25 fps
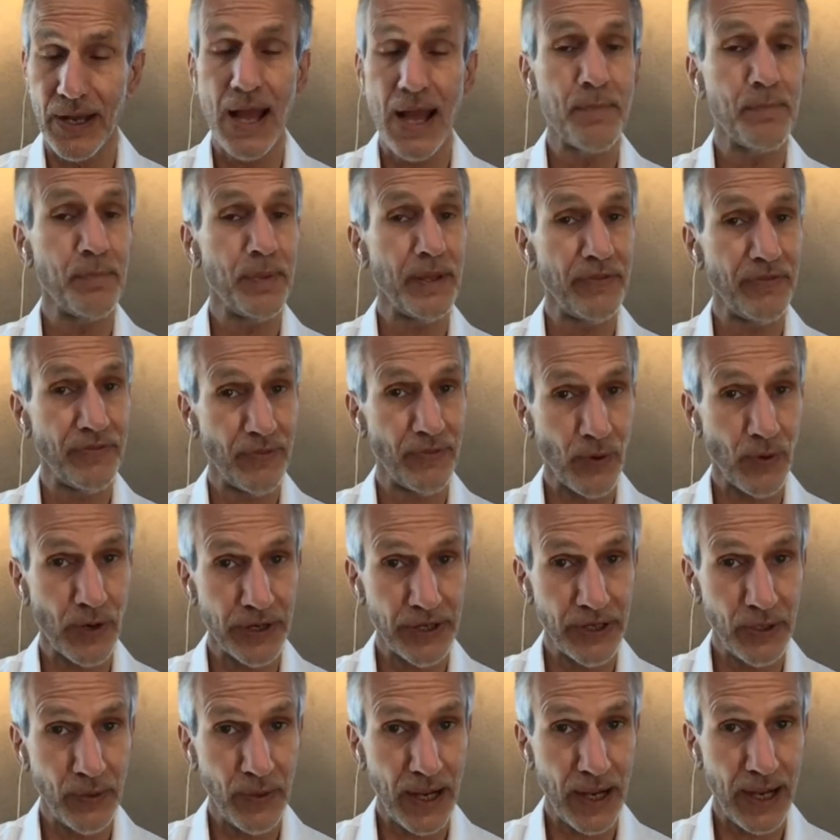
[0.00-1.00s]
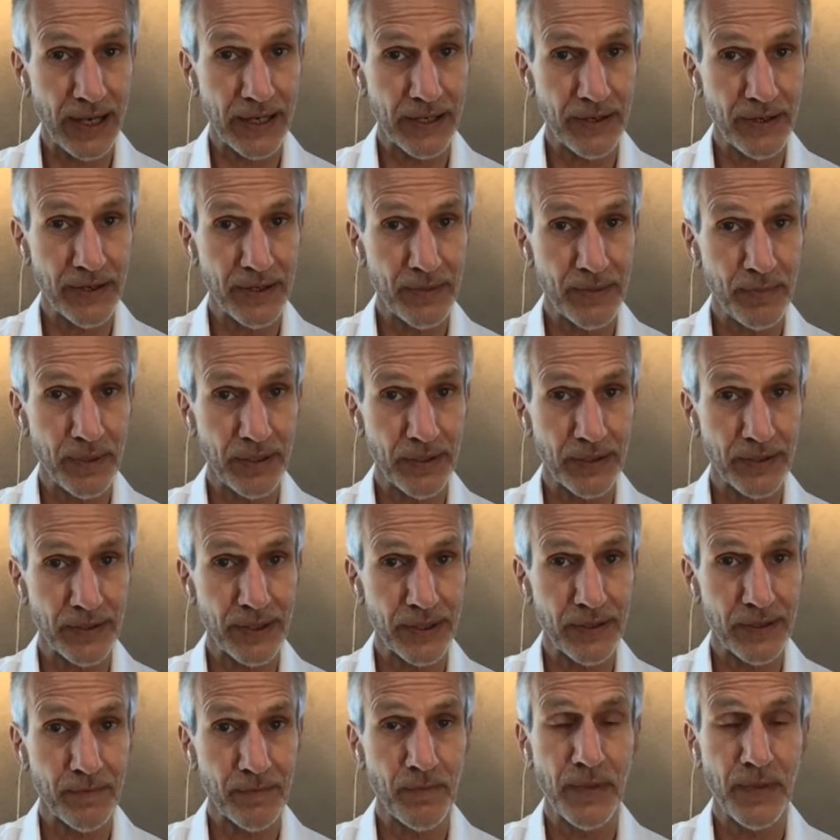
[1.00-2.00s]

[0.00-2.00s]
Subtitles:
before you hire the builder